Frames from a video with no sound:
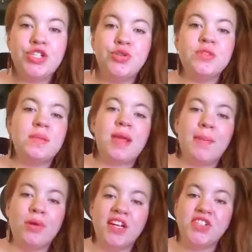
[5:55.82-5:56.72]
to something I
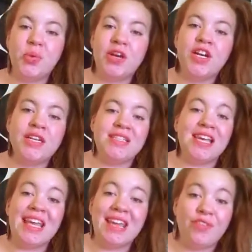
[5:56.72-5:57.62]
put on Twitter. It's a
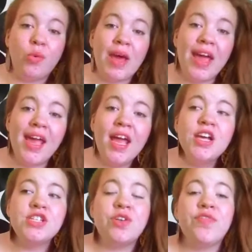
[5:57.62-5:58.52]
giveaway.
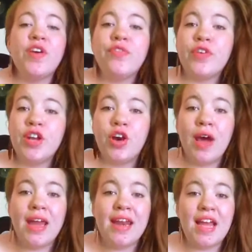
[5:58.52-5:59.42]
So feel free to go
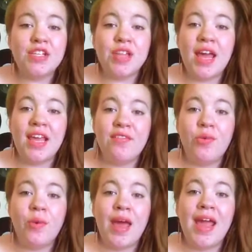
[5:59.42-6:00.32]
ahead and enter that
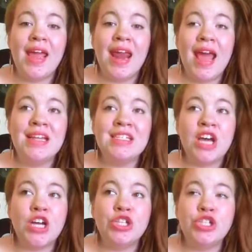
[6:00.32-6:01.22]
giveaway. It ends
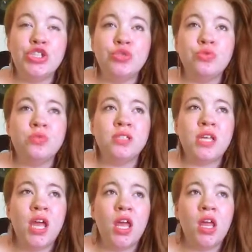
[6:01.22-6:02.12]
on June
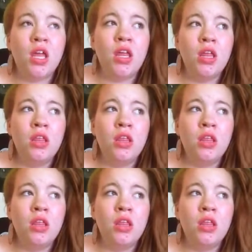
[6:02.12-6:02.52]
10th.